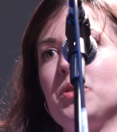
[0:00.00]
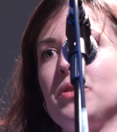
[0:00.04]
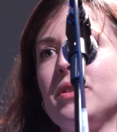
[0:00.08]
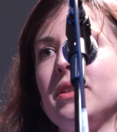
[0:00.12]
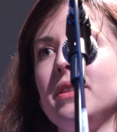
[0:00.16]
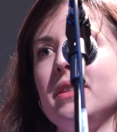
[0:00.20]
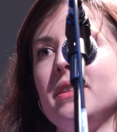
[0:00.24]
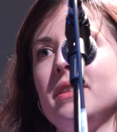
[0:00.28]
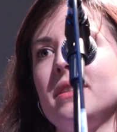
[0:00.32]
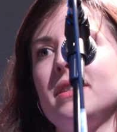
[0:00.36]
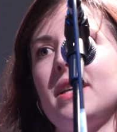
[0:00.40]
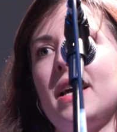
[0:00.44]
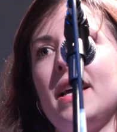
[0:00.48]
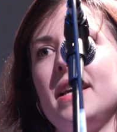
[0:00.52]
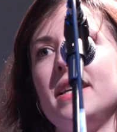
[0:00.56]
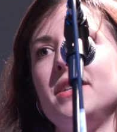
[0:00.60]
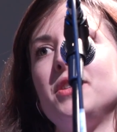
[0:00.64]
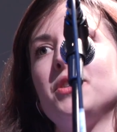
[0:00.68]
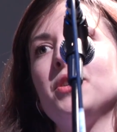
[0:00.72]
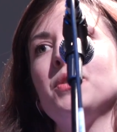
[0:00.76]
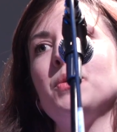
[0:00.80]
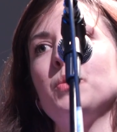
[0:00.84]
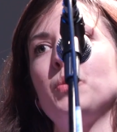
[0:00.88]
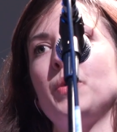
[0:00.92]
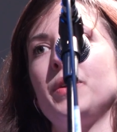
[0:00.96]
onto the
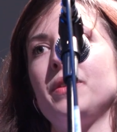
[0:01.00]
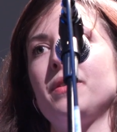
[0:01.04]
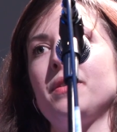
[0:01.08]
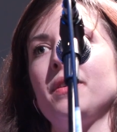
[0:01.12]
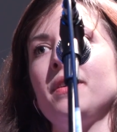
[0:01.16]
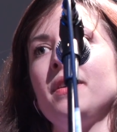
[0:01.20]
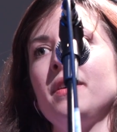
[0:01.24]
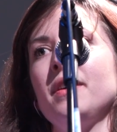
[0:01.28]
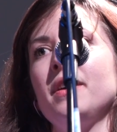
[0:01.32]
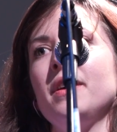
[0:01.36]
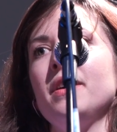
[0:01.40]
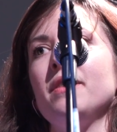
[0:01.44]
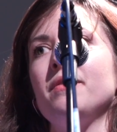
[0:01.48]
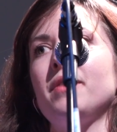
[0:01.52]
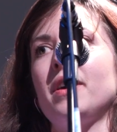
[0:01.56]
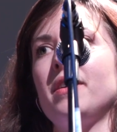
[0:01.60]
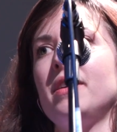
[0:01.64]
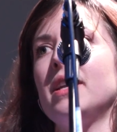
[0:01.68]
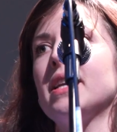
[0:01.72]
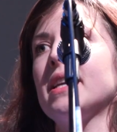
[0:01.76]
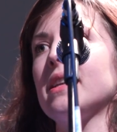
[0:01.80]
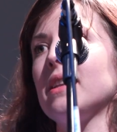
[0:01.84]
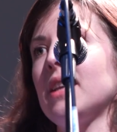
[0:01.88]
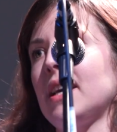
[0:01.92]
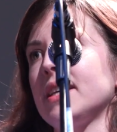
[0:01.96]
stage with very
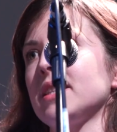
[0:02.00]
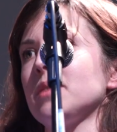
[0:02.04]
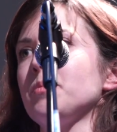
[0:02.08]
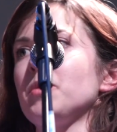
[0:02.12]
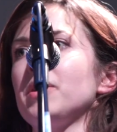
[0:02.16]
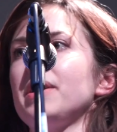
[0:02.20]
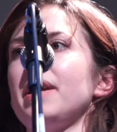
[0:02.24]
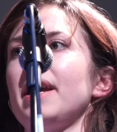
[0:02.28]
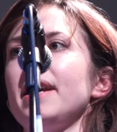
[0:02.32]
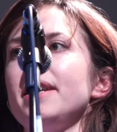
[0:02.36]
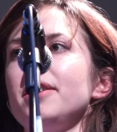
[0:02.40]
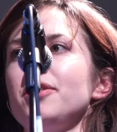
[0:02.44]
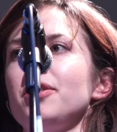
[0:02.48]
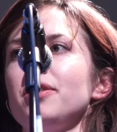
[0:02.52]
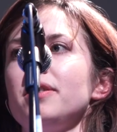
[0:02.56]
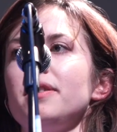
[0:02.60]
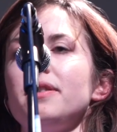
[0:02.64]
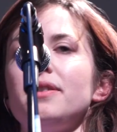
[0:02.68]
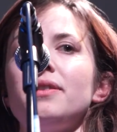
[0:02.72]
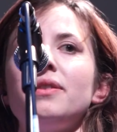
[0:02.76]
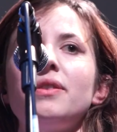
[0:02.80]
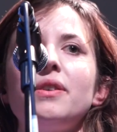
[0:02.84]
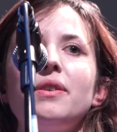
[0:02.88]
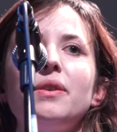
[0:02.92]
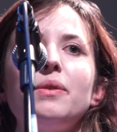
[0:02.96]
little explanation
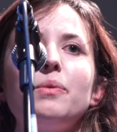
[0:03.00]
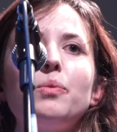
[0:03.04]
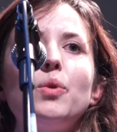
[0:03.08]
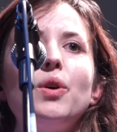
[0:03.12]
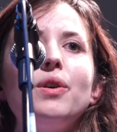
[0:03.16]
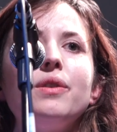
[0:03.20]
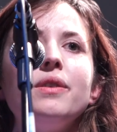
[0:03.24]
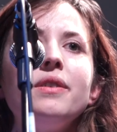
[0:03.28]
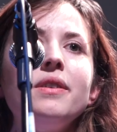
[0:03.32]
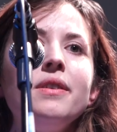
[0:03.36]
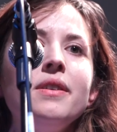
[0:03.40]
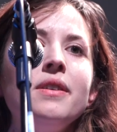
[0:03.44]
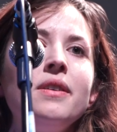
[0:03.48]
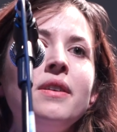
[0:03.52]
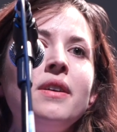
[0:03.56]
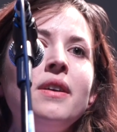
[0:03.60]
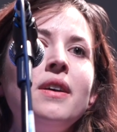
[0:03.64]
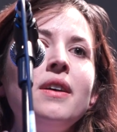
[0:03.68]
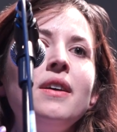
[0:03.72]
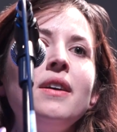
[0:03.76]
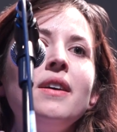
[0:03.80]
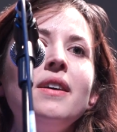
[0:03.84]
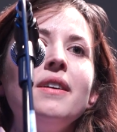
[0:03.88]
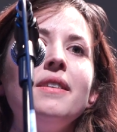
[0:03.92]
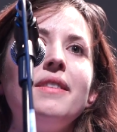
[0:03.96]
as to what
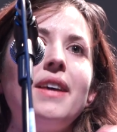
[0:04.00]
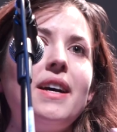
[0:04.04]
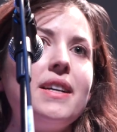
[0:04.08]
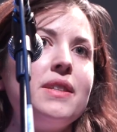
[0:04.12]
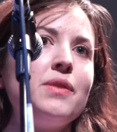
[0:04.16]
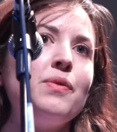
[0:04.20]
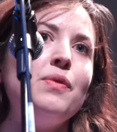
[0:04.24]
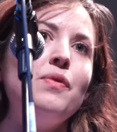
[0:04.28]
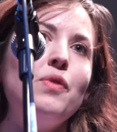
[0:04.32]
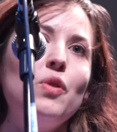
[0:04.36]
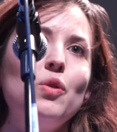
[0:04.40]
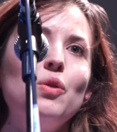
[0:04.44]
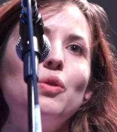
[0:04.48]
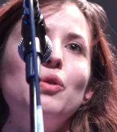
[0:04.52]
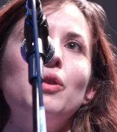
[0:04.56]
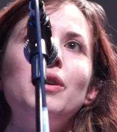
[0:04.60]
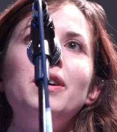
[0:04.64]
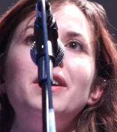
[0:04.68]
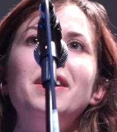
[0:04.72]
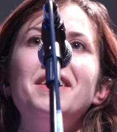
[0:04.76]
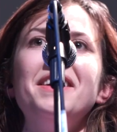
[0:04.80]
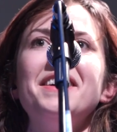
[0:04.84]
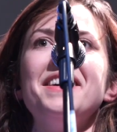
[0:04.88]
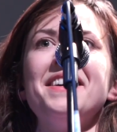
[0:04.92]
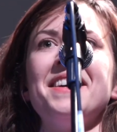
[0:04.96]
that's for.
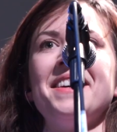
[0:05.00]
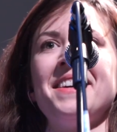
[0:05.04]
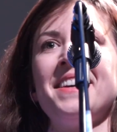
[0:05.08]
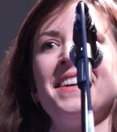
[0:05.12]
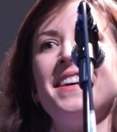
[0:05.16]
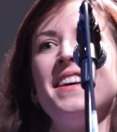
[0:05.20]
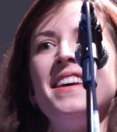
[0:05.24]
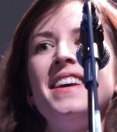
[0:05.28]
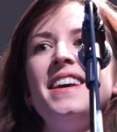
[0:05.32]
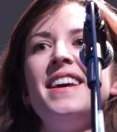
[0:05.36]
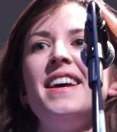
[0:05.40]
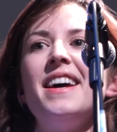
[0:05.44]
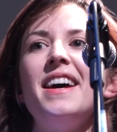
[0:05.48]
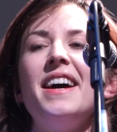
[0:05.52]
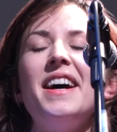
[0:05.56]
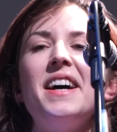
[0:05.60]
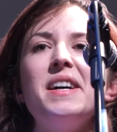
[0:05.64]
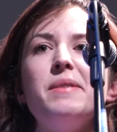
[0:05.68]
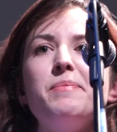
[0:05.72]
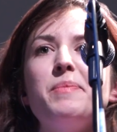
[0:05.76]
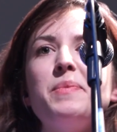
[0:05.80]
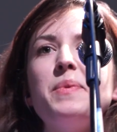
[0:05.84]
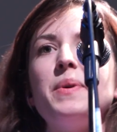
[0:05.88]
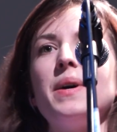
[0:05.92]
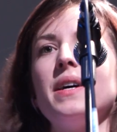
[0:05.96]

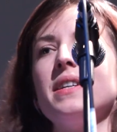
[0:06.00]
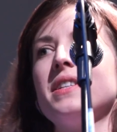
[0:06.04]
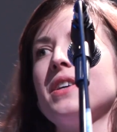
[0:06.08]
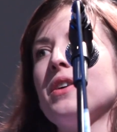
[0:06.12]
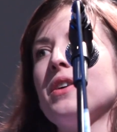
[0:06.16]
I